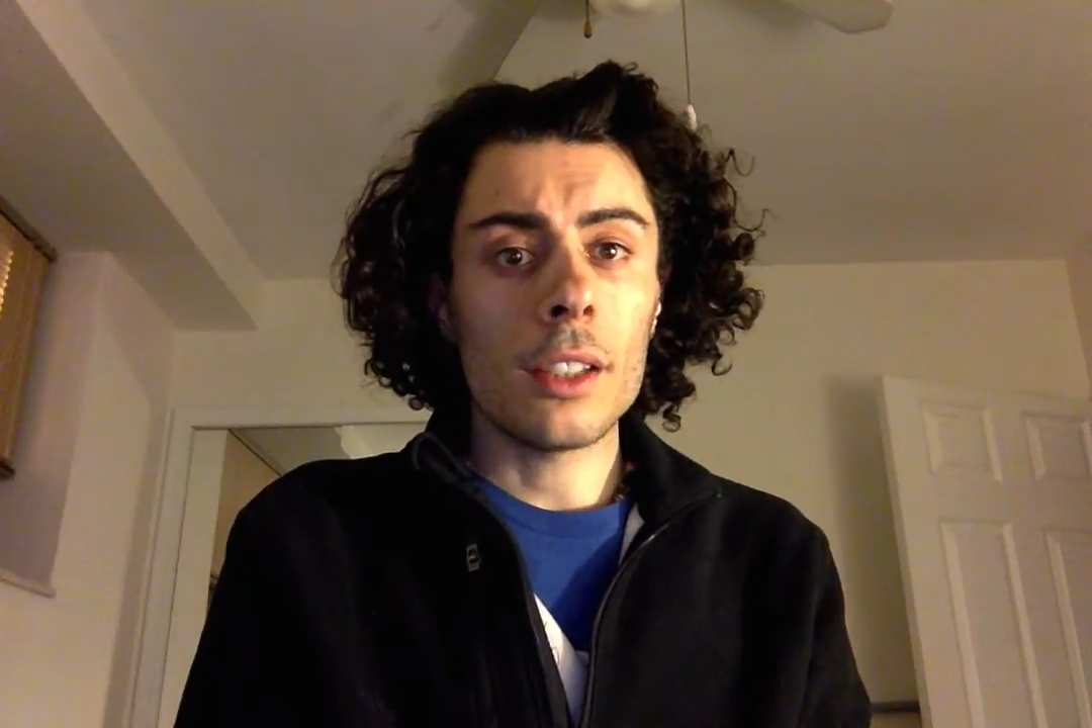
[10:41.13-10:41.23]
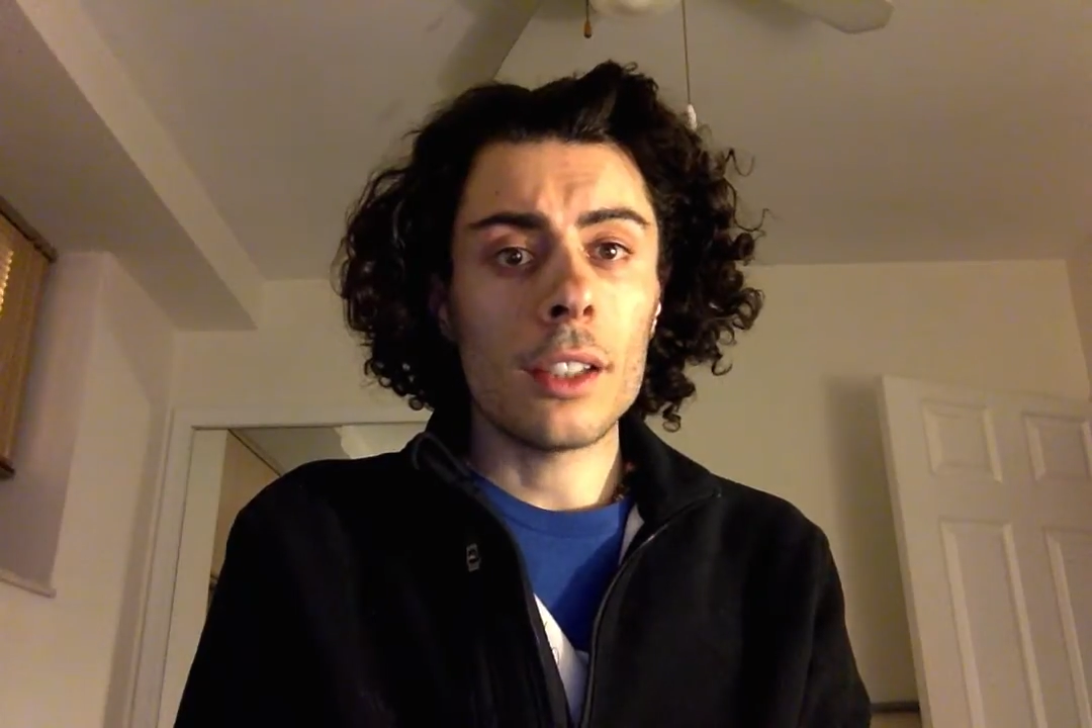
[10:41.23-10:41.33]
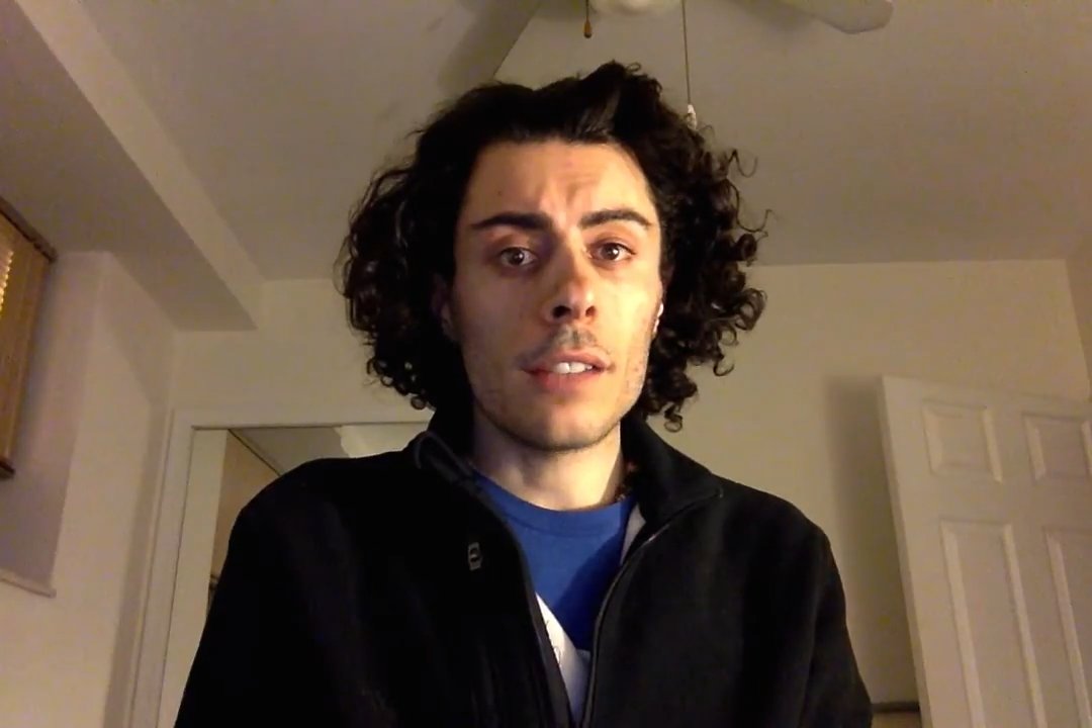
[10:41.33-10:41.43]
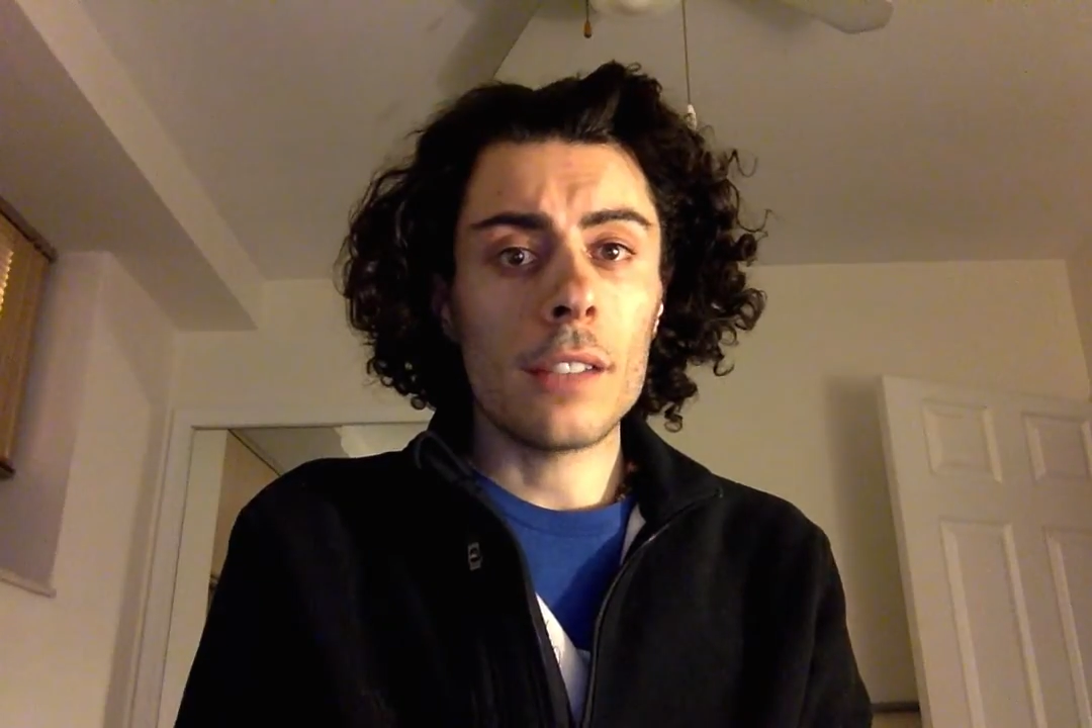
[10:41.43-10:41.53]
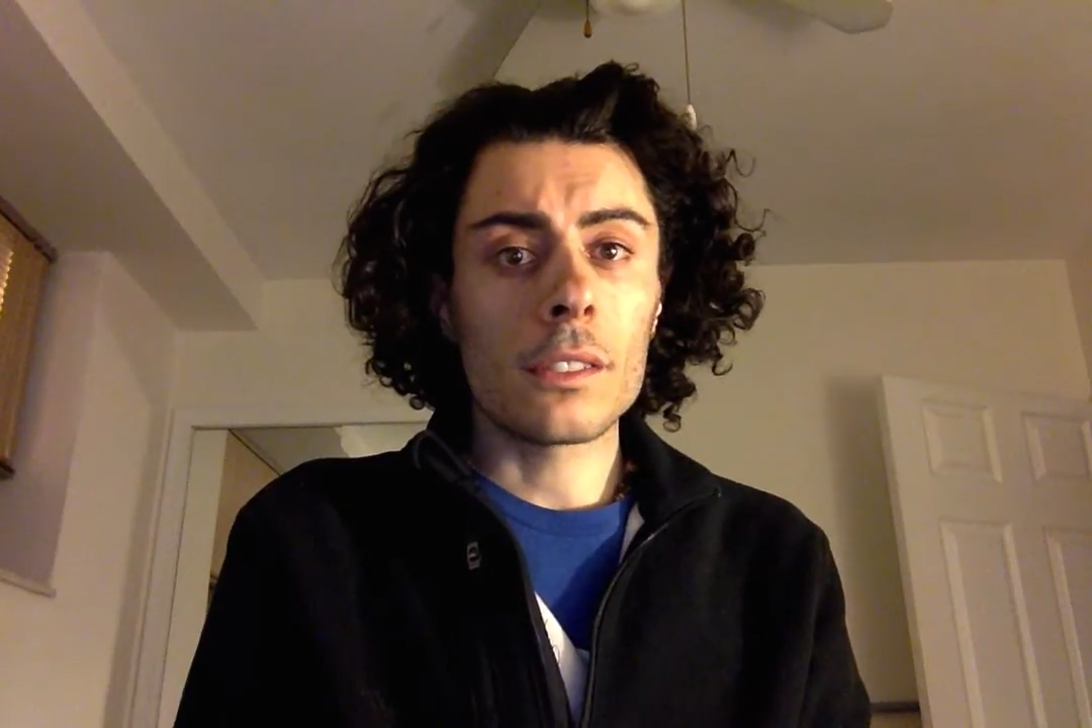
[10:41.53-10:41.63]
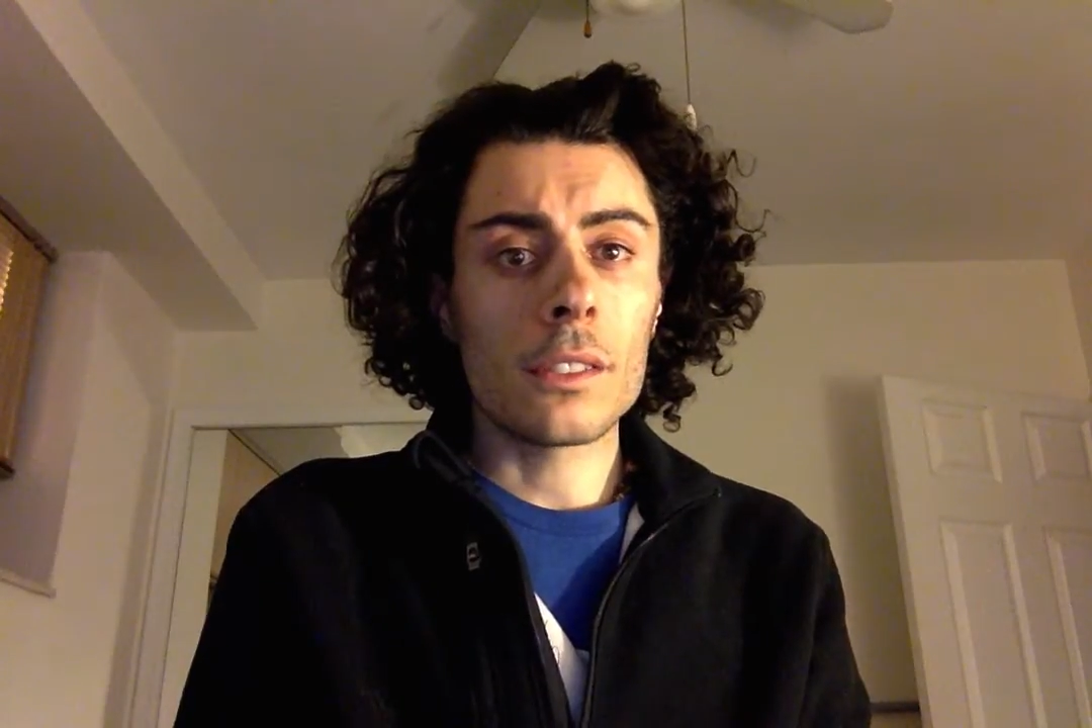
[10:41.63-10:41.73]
it